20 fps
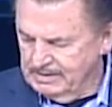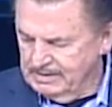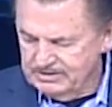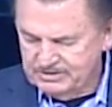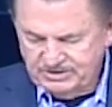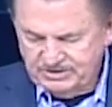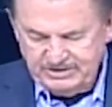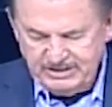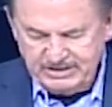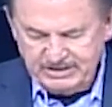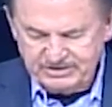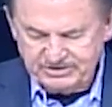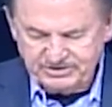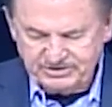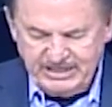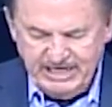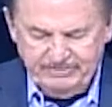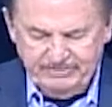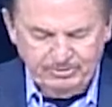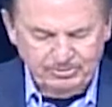2
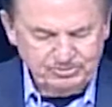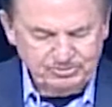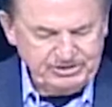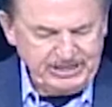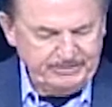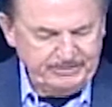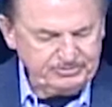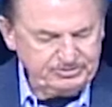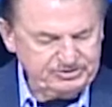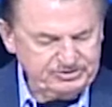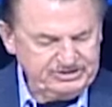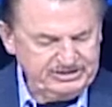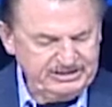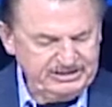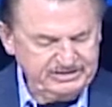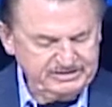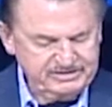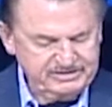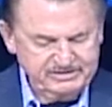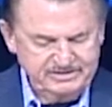Samuel chapter
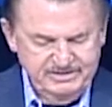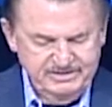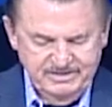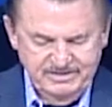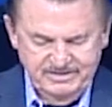6.